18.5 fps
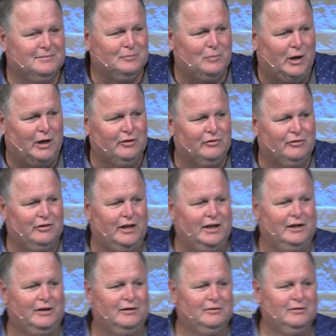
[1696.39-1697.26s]
Bryden
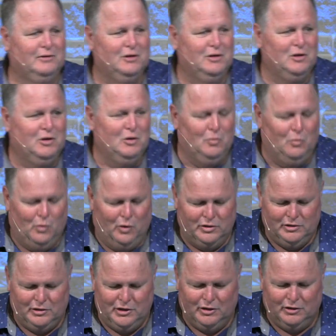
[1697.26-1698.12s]
said in
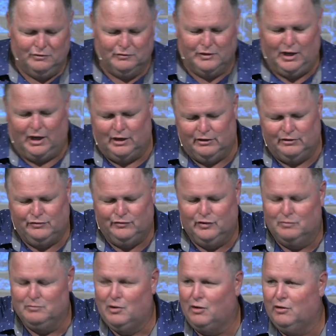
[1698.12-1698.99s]
1 year of college
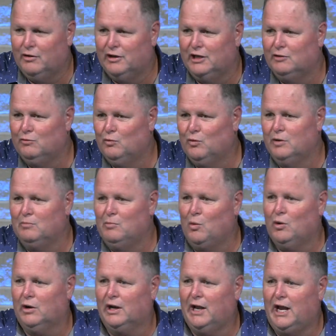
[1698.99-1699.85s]
football, he had won
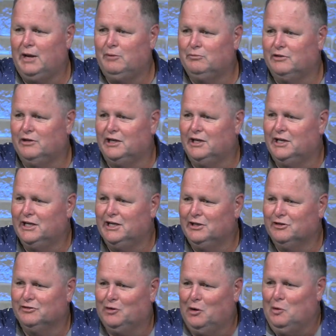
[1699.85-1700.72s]
more games than he
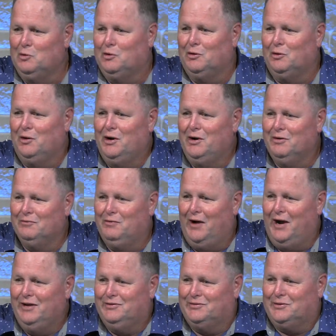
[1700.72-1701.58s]
did his whole career of
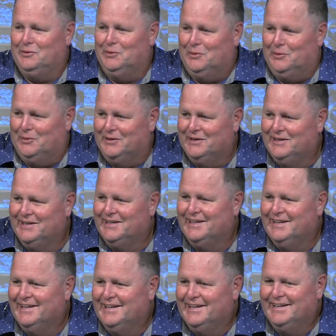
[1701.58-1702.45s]
high school.
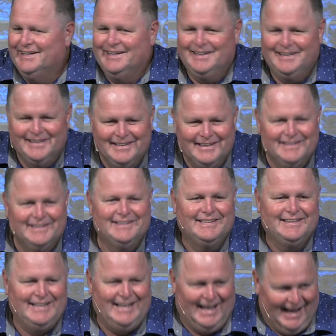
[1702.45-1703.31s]

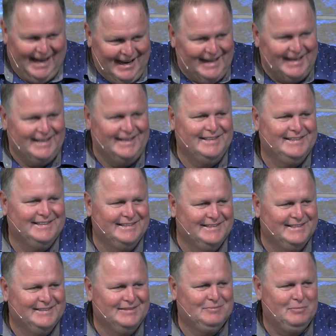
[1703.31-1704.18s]
Yeah,
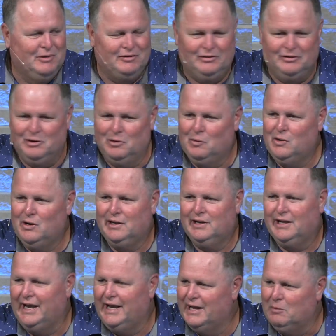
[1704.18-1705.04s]
but you know
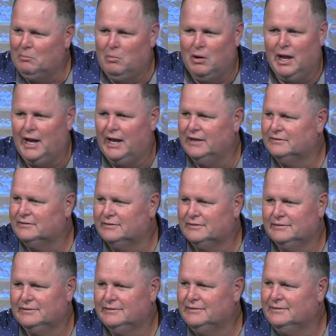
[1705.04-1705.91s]
what? He had a blast.
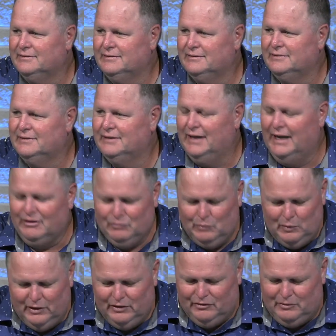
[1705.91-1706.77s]
And
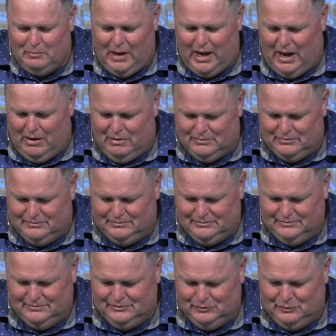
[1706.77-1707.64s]
that's what it's about.
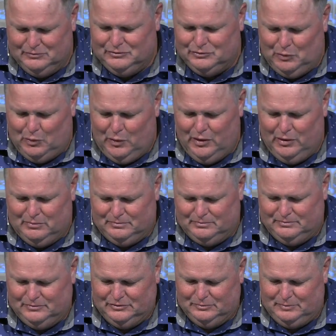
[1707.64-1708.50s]
So enjoy
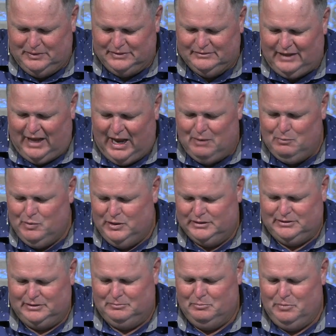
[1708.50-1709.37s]
them. Spend time
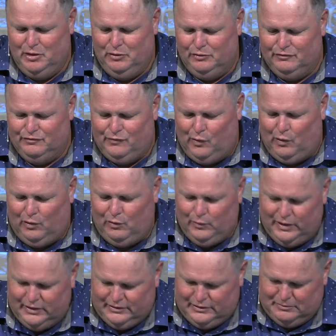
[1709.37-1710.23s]
with them. Build a fort
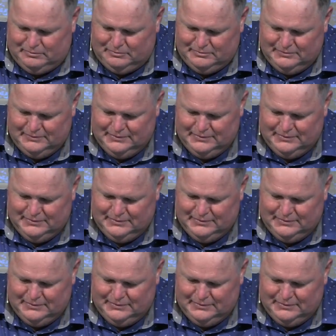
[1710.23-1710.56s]
with them.